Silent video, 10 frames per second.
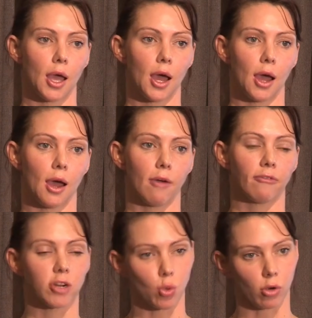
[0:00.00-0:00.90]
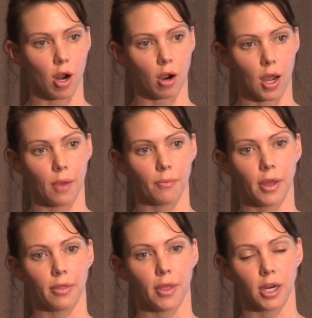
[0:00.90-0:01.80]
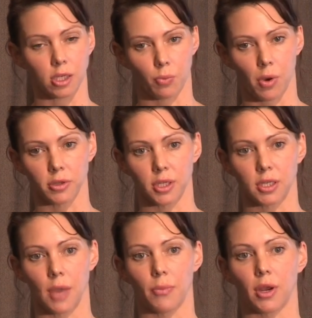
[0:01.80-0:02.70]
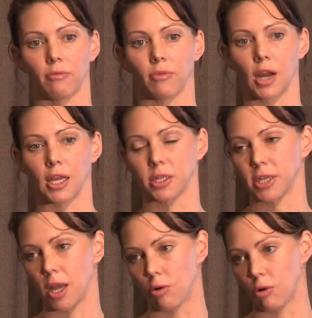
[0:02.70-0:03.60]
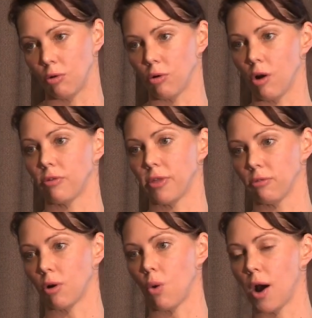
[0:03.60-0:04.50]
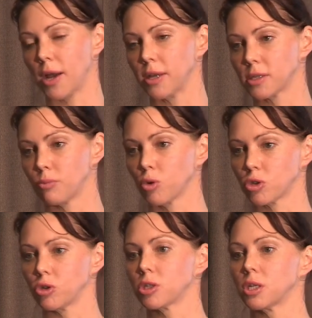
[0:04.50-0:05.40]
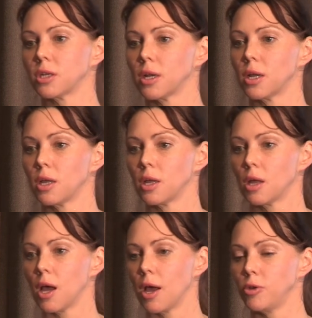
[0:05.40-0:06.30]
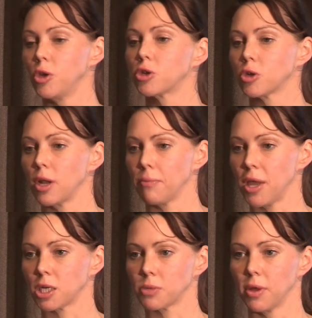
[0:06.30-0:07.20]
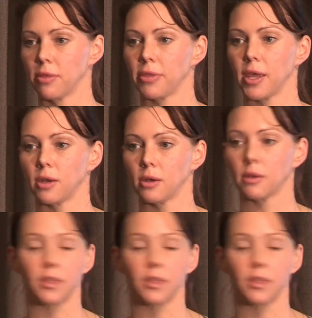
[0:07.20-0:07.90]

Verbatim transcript: uh, freshwater outcome in the National Policy Statement in relation to algal growth that requires more stringent uh, nutrient management than,